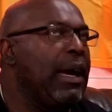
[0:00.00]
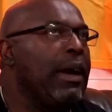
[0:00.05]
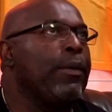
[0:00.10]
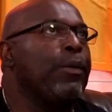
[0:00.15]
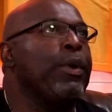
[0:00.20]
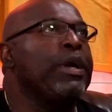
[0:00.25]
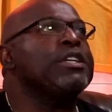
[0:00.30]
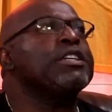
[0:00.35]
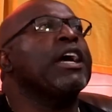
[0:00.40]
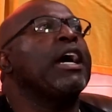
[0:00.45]

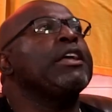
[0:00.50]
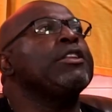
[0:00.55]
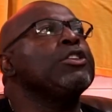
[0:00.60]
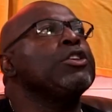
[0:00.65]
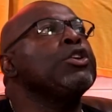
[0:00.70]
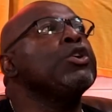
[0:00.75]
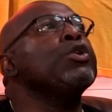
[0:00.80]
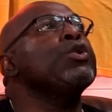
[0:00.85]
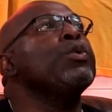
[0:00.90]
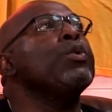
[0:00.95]
Wish I
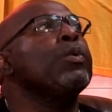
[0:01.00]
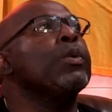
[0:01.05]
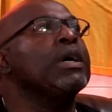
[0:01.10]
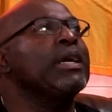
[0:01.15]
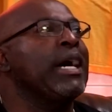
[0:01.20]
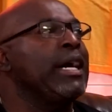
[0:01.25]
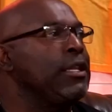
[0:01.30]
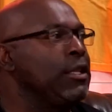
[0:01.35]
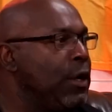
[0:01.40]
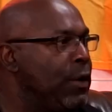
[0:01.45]
knew what
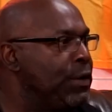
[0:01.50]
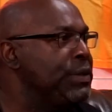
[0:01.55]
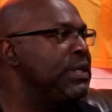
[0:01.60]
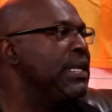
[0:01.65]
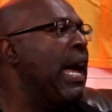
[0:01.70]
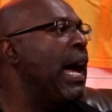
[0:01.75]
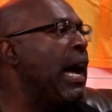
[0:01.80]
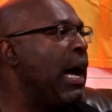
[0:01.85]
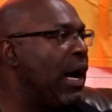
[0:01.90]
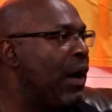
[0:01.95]
I know
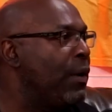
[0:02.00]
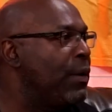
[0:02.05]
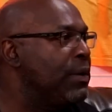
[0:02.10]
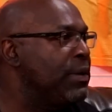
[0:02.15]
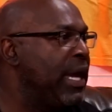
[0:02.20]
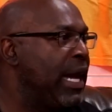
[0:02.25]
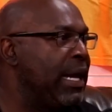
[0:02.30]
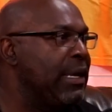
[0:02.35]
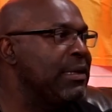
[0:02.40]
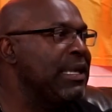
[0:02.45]
now,
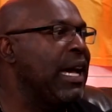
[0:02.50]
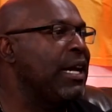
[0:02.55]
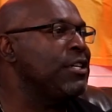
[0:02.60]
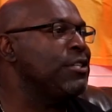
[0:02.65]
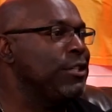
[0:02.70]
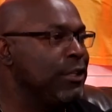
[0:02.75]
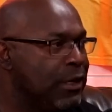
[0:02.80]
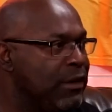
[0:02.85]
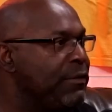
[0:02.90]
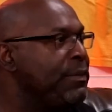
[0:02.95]
that I
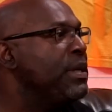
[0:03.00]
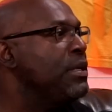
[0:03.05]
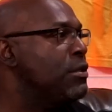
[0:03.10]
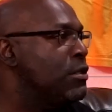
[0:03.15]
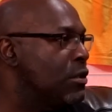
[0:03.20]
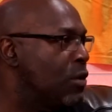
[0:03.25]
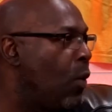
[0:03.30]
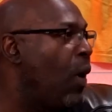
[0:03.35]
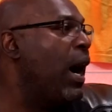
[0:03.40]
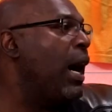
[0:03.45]
should have been
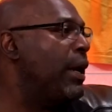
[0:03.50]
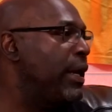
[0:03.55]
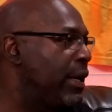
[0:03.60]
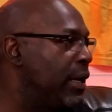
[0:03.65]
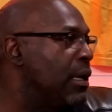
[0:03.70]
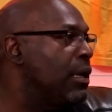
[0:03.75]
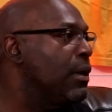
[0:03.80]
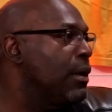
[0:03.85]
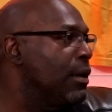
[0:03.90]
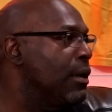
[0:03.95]

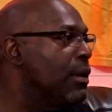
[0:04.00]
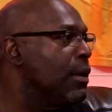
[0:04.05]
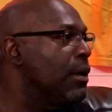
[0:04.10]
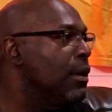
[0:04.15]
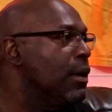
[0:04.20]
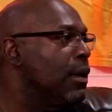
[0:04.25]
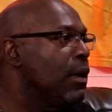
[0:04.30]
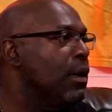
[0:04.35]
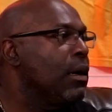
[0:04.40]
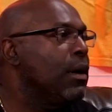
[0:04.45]
squatting
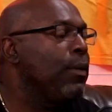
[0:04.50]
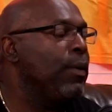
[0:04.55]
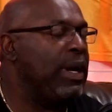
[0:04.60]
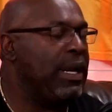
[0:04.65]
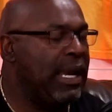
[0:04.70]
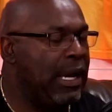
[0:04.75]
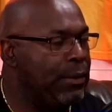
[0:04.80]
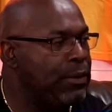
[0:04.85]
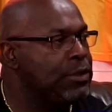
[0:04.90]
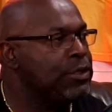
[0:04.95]
when
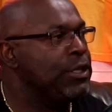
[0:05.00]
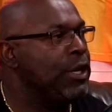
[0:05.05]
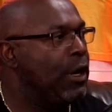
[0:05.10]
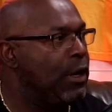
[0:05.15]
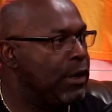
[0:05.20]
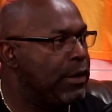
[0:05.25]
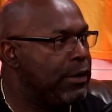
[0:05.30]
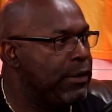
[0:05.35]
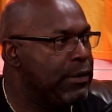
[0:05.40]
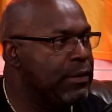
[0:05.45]
I was
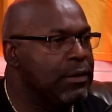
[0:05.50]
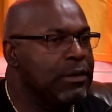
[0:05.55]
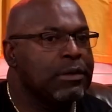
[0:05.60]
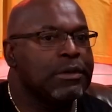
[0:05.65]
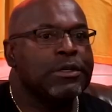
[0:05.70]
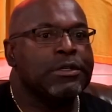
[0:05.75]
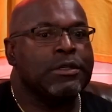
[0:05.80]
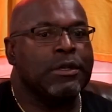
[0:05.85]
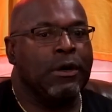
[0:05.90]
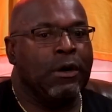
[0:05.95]
younger.
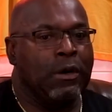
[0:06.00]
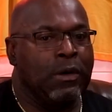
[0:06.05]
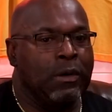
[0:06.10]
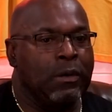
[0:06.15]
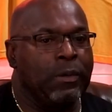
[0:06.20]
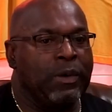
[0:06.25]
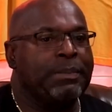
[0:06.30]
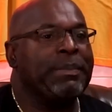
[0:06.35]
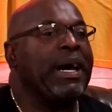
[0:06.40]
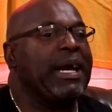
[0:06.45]
So
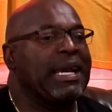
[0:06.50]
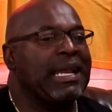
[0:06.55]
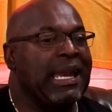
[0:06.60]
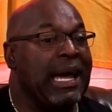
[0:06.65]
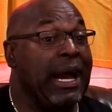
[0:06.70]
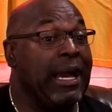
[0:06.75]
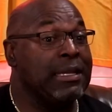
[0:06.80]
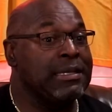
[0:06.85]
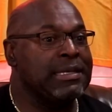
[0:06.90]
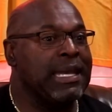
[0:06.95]
with my
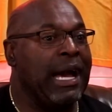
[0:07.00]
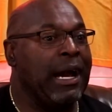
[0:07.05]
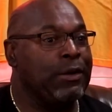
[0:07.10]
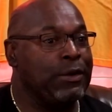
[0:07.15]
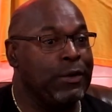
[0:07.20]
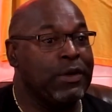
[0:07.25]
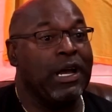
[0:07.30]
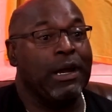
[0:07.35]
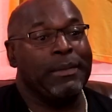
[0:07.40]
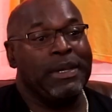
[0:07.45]
clients, how to
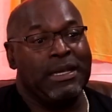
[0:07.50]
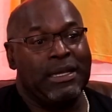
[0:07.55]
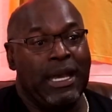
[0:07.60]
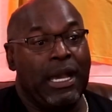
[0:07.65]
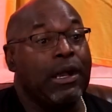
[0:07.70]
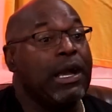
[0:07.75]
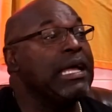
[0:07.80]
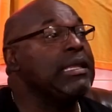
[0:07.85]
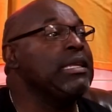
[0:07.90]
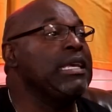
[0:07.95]
come in, like, I
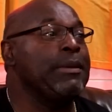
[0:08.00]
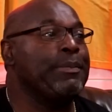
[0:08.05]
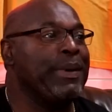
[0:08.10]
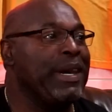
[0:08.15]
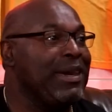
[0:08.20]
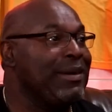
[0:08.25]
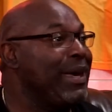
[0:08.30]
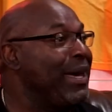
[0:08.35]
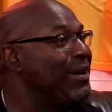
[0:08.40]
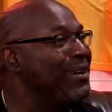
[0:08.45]
got knee
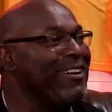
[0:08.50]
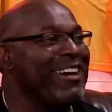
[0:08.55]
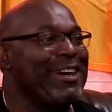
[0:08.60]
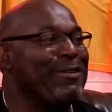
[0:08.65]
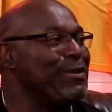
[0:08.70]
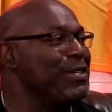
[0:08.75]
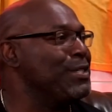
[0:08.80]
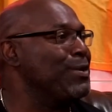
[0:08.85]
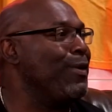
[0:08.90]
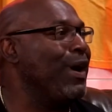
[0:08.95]
pain. Like, great,
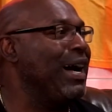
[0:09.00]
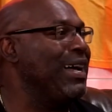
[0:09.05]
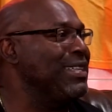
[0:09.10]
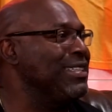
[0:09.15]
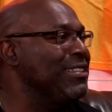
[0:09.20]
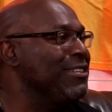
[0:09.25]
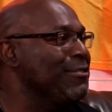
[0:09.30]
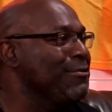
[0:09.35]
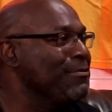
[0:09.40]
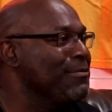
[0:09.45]
we squatting.
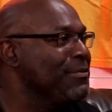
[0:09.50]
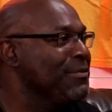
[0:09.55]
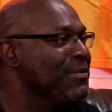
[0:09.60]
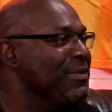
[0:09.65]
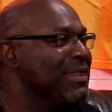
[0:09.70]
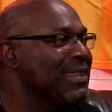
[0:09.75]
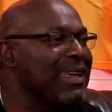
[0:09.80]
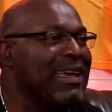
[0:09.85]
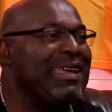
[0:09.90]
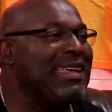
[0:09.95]

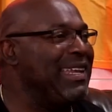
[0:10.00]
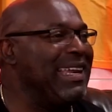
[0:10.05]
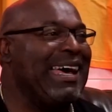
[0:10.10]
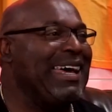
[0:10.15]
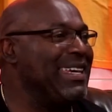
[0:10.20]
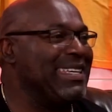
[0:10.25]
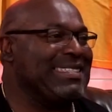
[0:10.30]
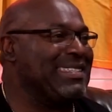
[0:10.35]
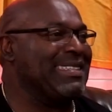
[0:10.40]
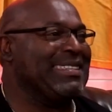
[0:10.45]

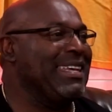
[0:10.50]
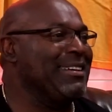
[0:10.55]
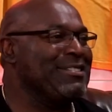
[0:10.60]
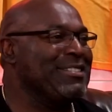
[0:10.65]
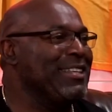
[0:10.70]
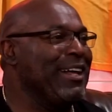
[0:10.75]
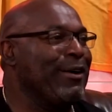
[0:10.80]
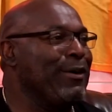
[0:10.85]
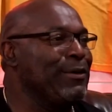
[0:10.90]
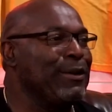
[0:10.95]
Like, there's
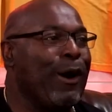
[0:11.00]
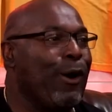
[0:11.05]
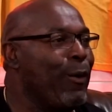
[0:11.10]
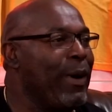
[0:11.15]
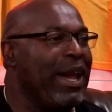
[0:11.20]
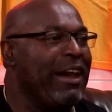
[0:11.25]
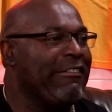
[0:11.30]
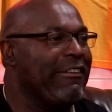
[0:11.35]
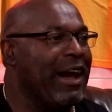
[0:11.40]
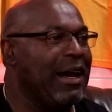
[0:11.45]
no
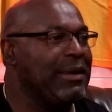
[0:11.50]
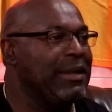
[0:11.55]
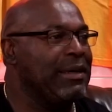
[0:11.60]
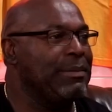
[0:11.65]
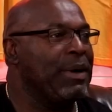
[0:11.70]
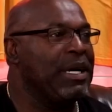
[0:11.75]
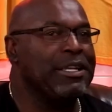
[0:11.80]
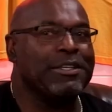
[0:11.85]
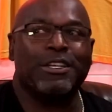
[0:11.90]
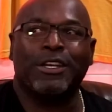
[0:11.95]
way around it,
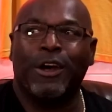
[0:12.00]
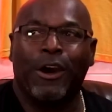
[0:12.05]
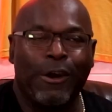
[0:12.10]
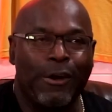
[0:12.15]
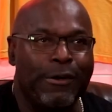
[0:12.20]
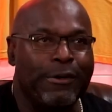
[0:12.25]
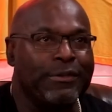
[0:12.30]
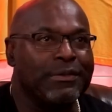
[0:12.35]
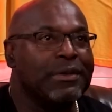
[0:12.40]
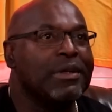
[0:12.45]
but it's gonna
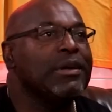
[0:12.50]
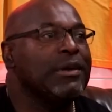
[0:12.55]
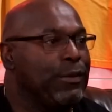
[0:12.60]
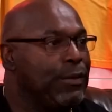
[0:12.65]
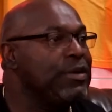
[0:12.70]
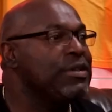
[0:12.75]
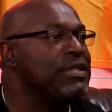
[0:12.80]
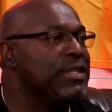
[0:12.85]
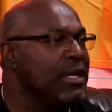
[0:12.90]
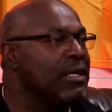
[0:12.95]
hurt.
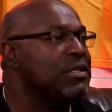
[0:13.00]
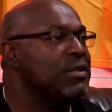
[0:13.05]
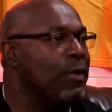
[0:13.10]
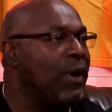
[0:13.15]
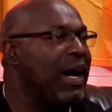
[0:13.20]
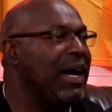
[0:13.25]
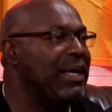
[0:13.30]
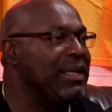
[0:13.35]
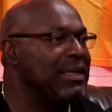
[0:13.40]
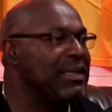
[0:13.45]
We still
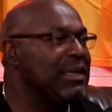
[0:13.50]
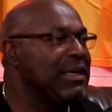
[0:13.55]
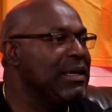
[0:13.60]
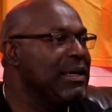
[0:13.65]
squatting.